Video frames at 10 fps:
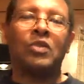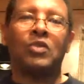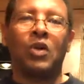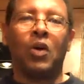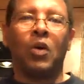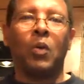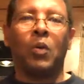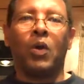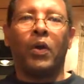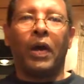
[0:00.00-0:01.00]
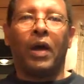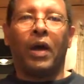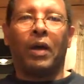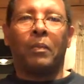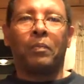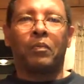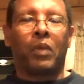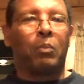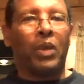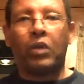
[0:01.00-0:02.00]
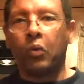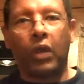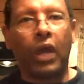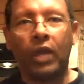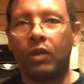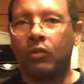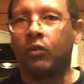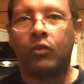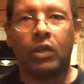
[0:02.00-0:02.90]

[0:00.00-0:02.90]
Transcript: So be creative.